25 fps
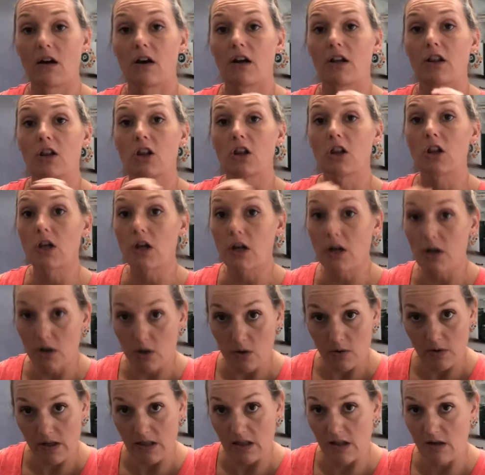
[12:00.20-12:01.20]
on
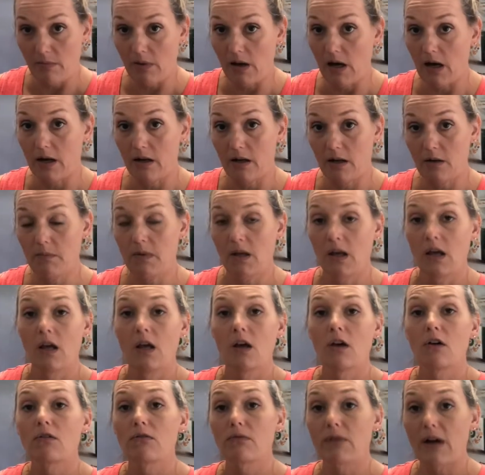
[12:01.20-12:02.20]
low in the bottom,
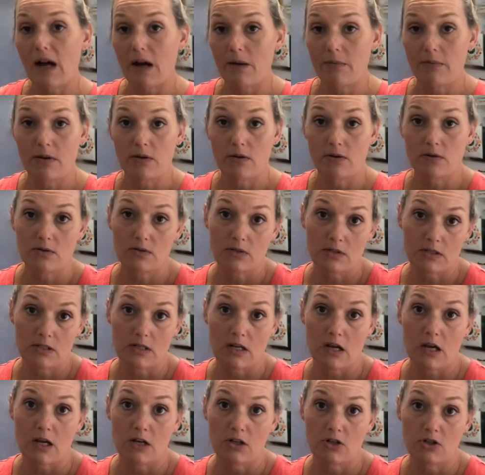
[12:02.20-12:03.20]
wrap those
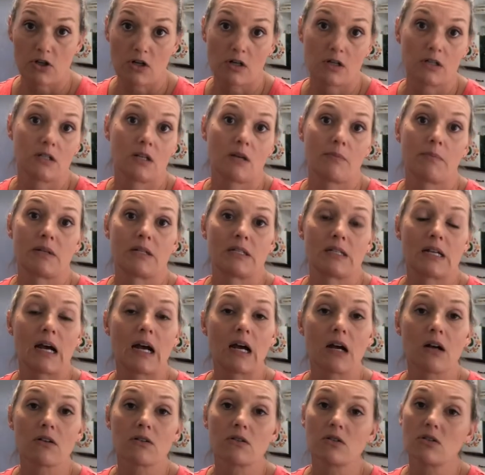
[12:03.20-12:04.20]
jars up in
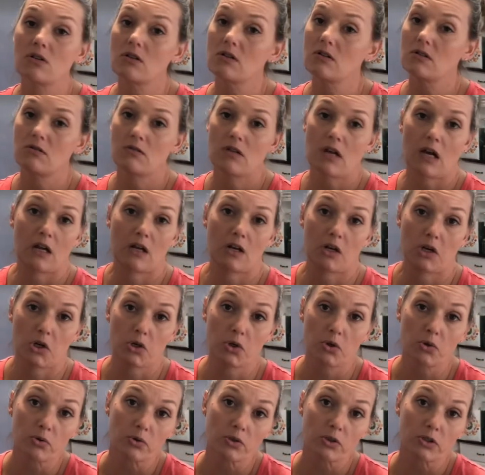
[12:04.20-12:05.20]
towels. You could do that in a
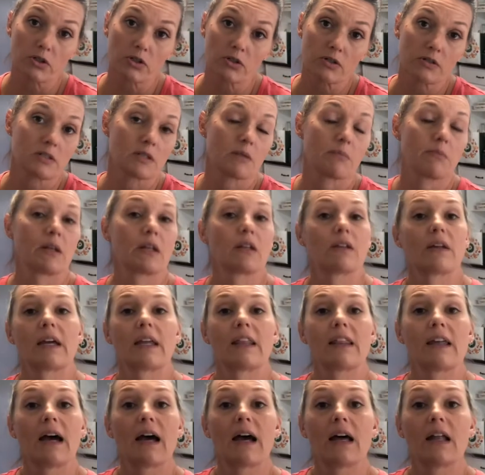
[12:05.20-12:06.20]
cooler, something like
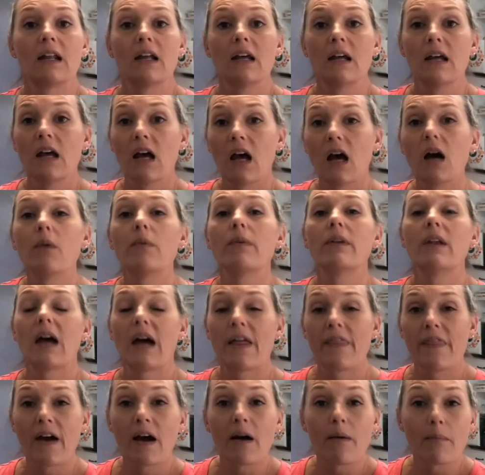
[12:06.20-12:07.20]
that. Oh, and
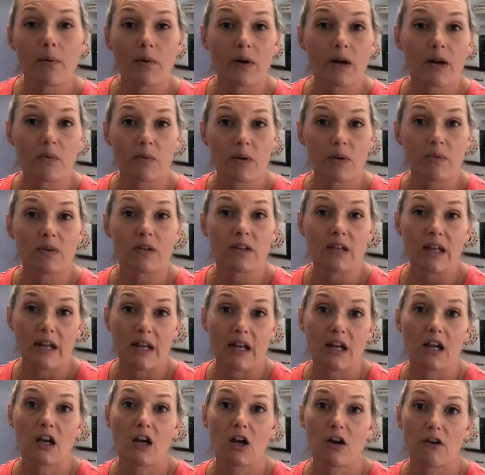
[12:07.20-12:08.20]
at that point, we would let
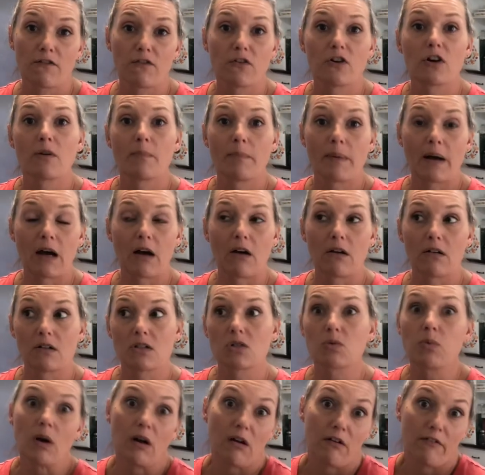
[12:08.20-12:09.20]
it go for about
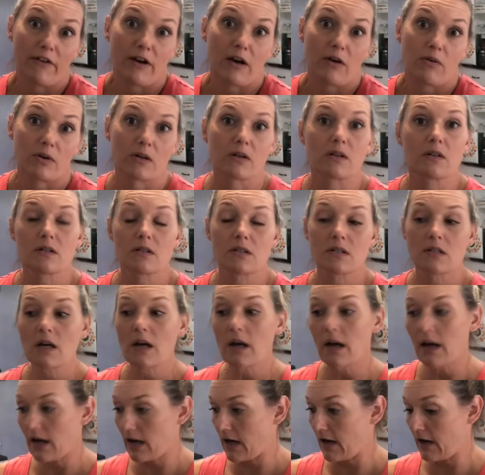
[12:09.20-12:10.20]
12 hours.
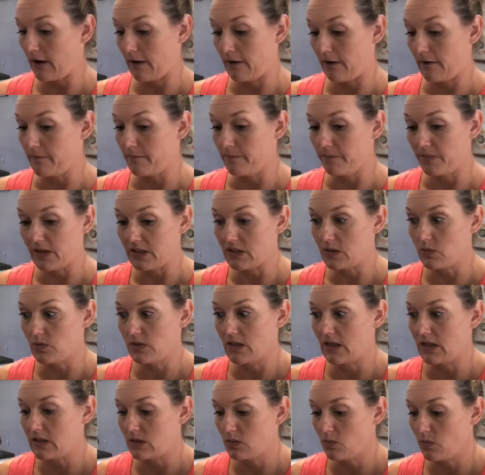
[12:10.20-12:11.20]

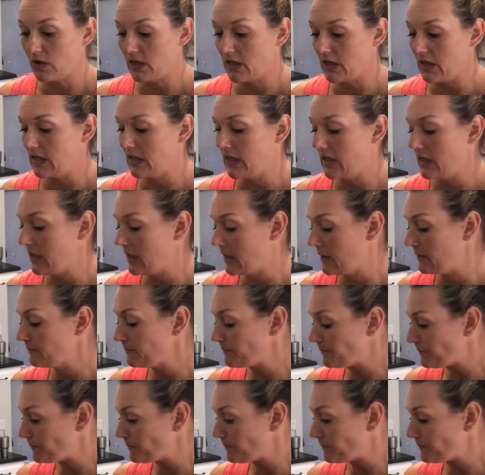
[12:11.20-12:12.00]
That's what it needed.